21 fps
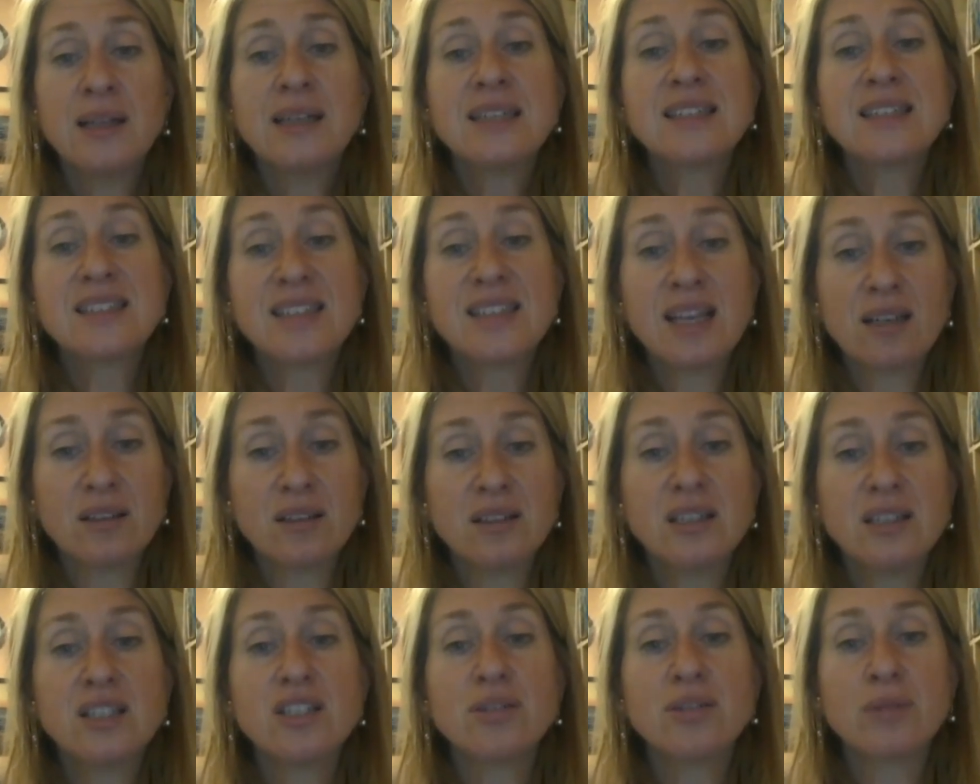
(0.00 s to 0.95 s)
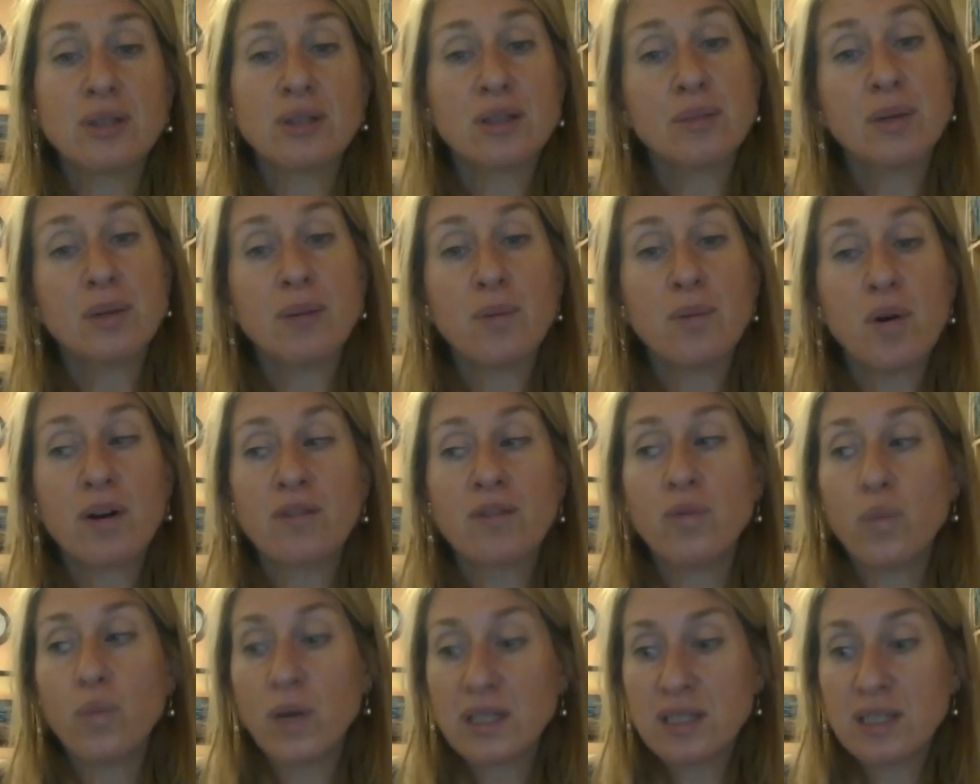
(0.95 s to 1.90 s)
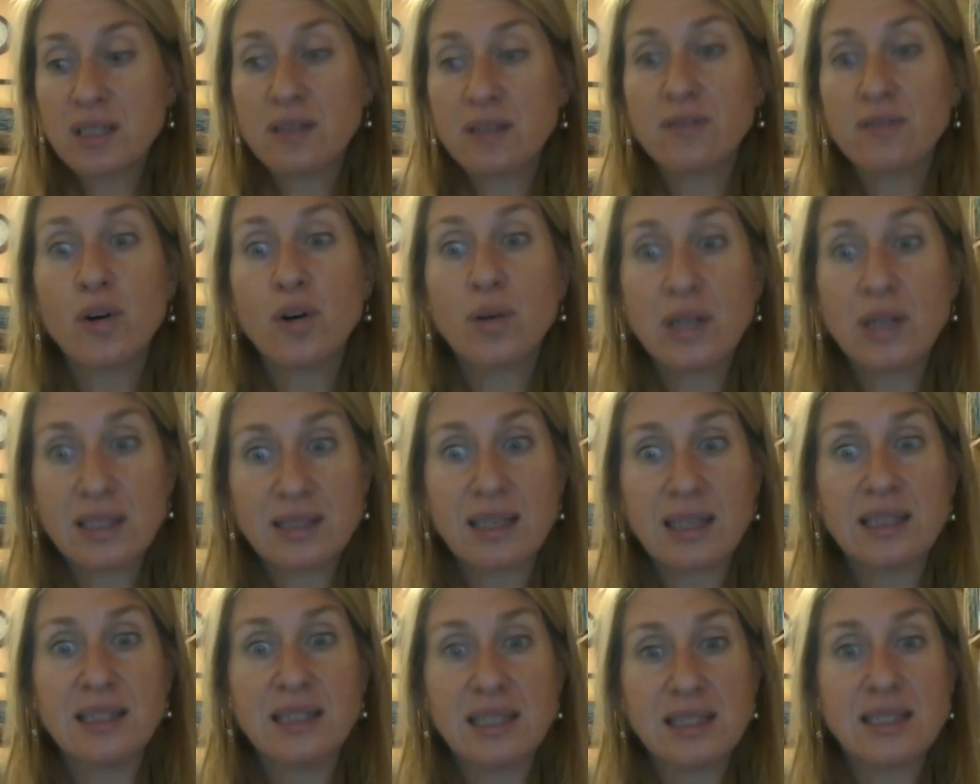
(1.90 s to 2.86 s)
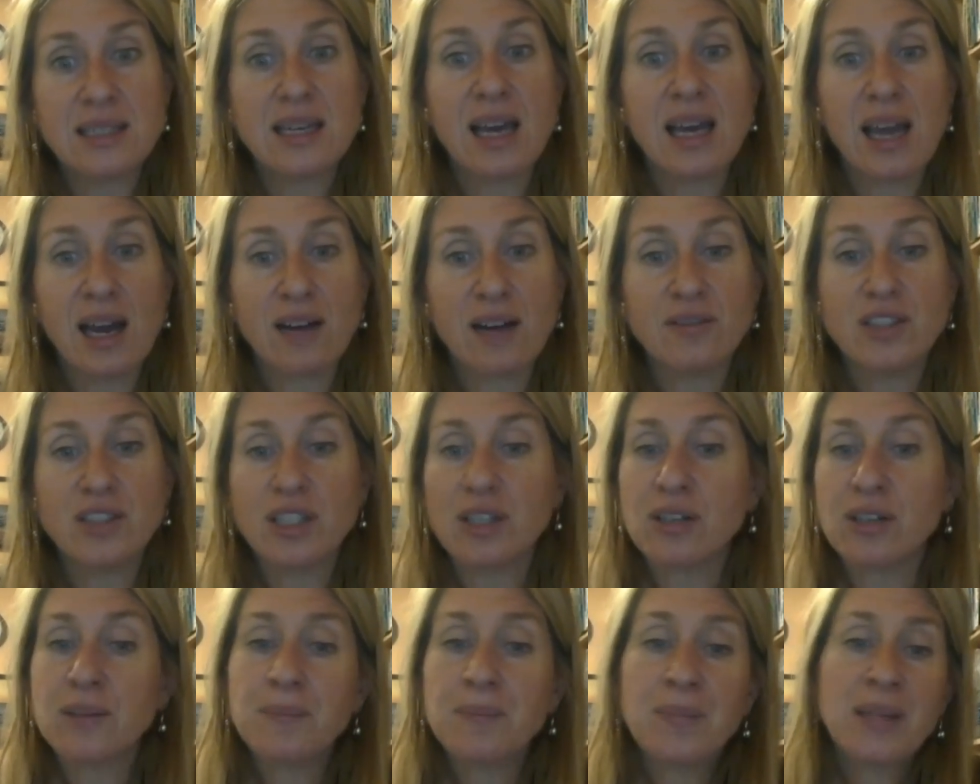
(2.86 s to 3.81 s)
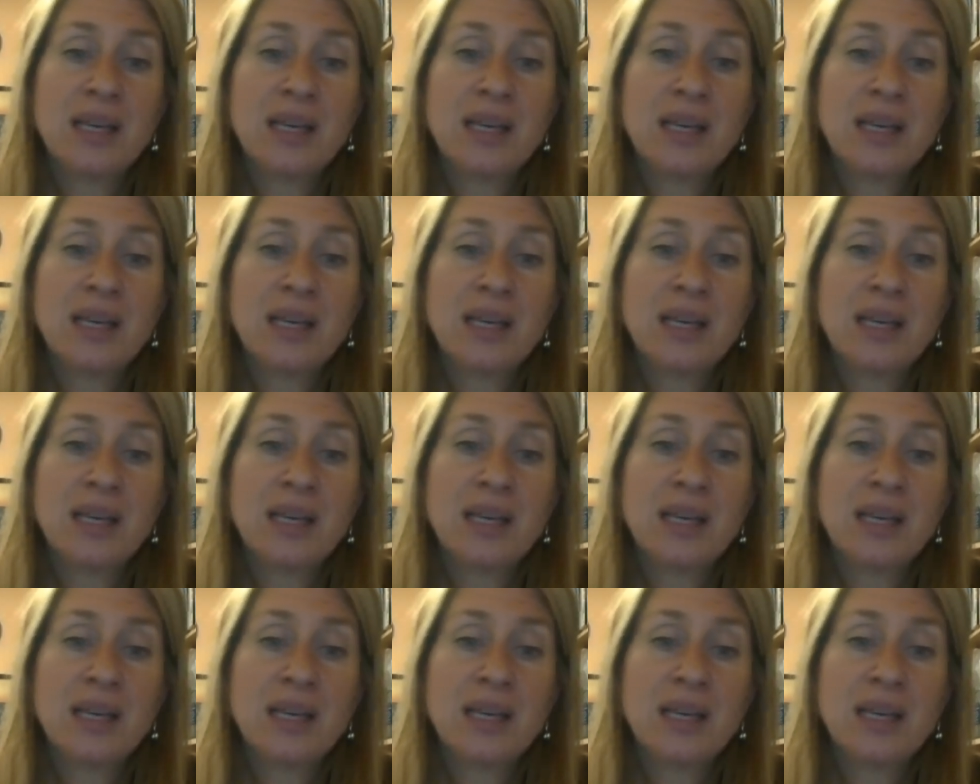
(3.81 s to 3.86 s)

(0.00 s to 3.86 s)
settle into a little bit more of what's the focus I need to have here.